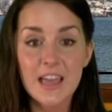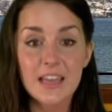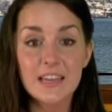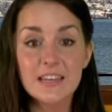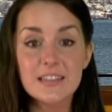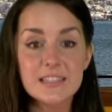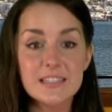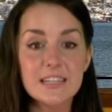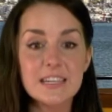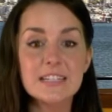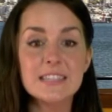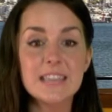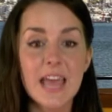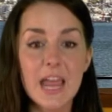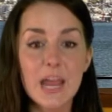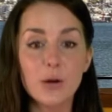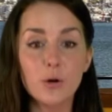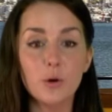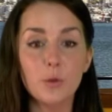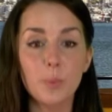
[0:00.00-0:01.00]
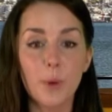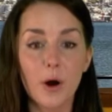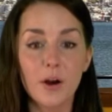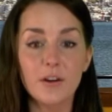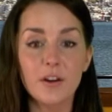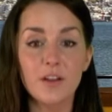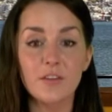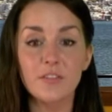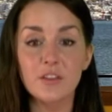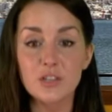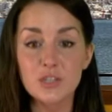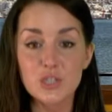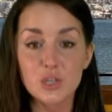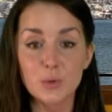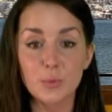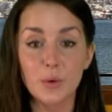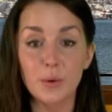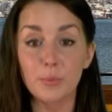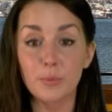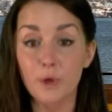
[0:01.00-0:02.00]
It is an integral part of
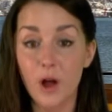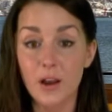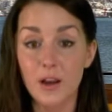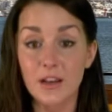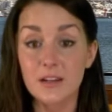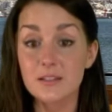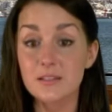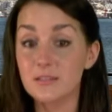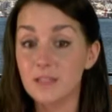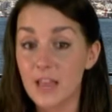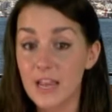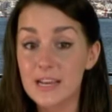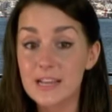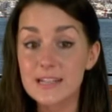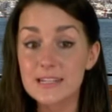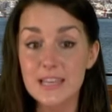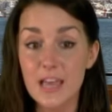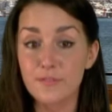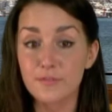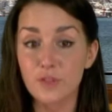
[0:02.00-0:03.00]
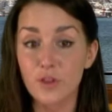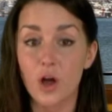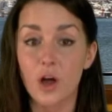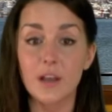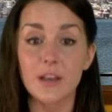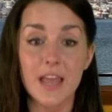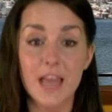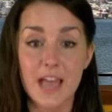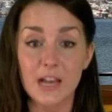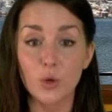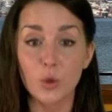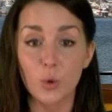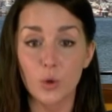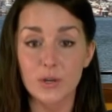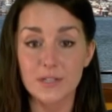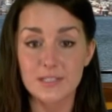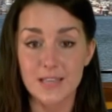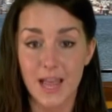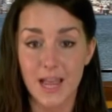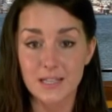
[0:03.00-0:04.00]
consumer products like Teflon and
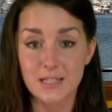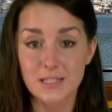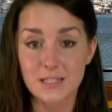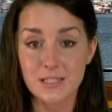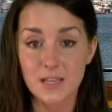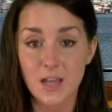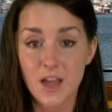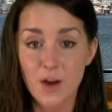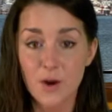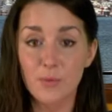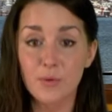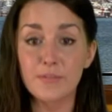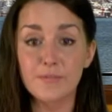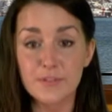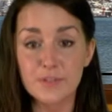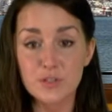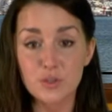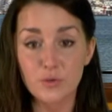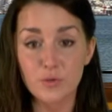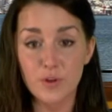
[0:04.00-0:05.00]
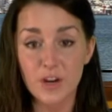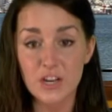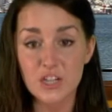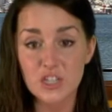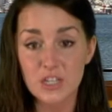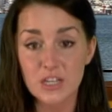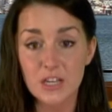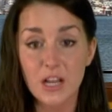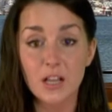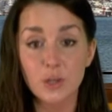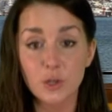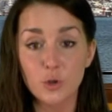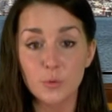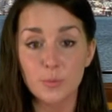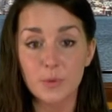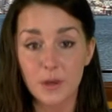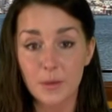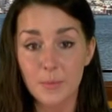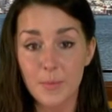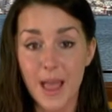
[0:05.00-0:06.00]
Gore-Tex, refrigeration,
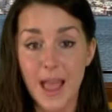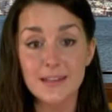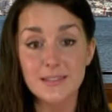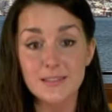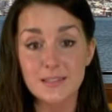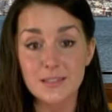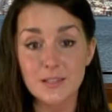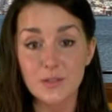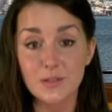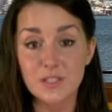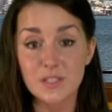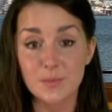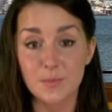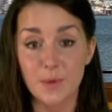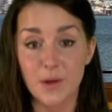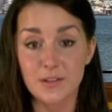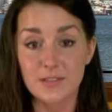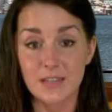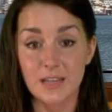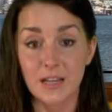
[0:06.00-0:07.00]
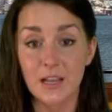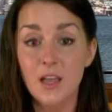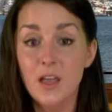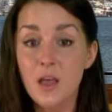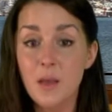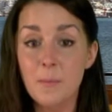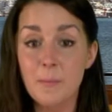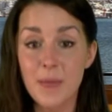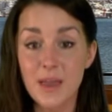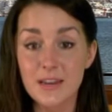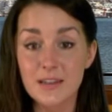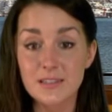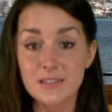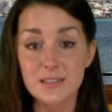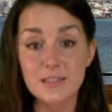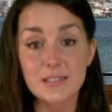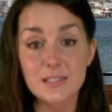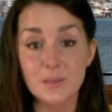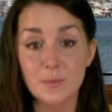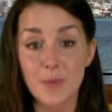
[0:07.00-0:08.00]
aluminum and steel smelting,
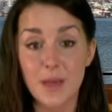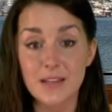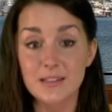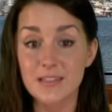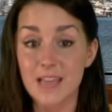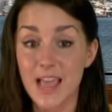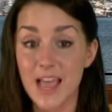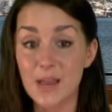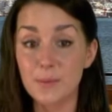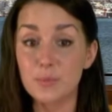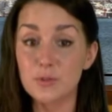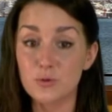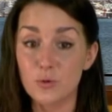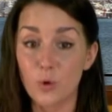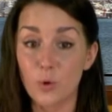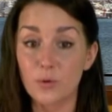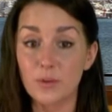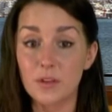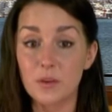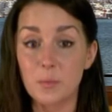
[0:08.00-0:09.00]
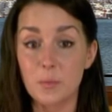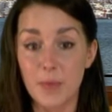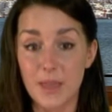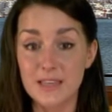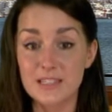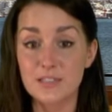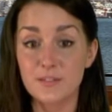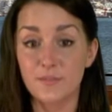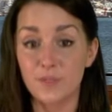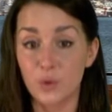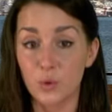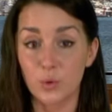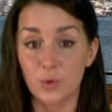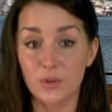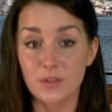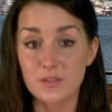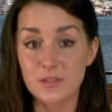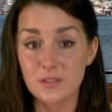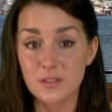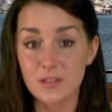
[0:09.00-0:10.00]
medicine, cement and petroleum-based
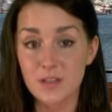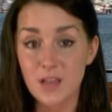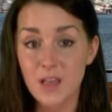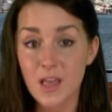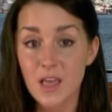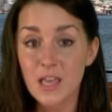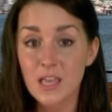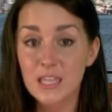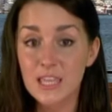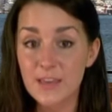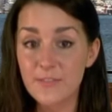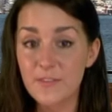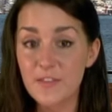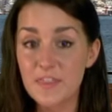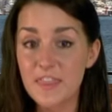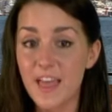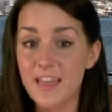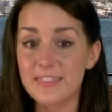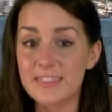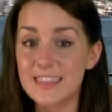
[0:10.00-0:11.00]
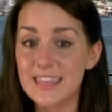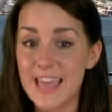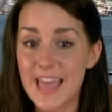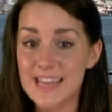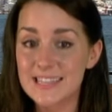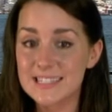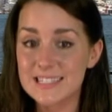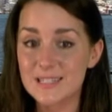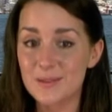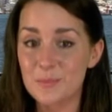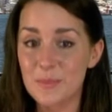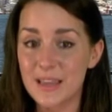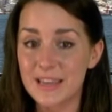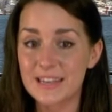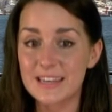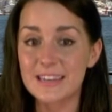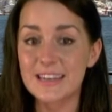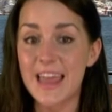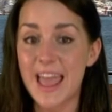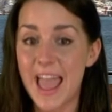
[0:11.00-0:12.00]
fuels. Given that the
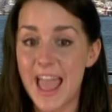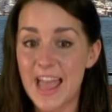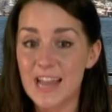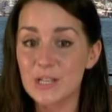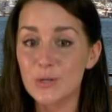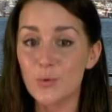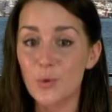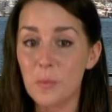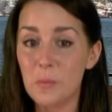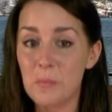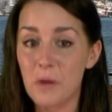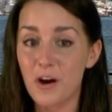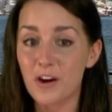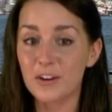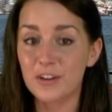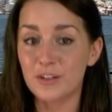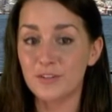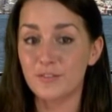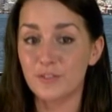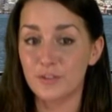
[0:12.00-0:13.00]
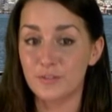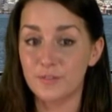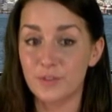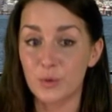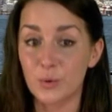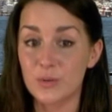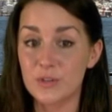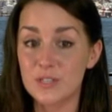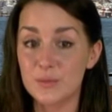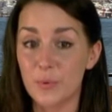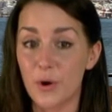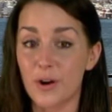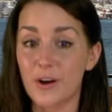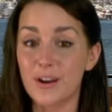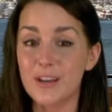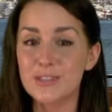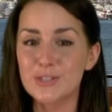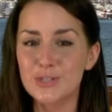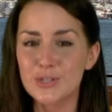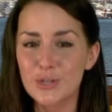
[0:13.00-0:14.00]
estimated annual market for
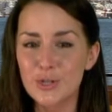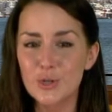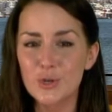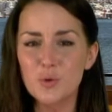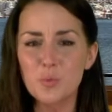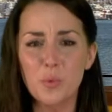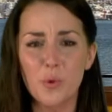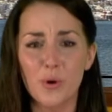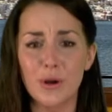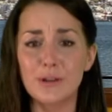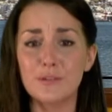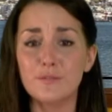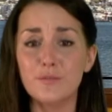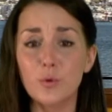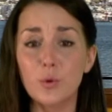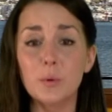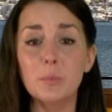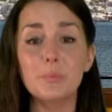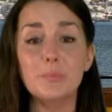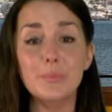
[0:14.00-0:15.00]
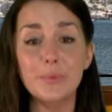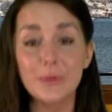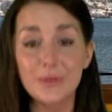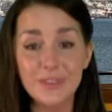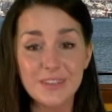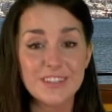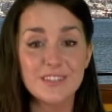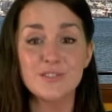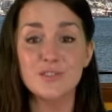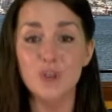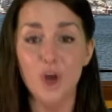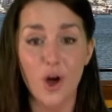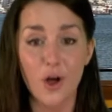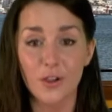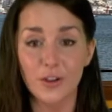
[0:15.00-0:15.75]
fluorspar is $2.4 billion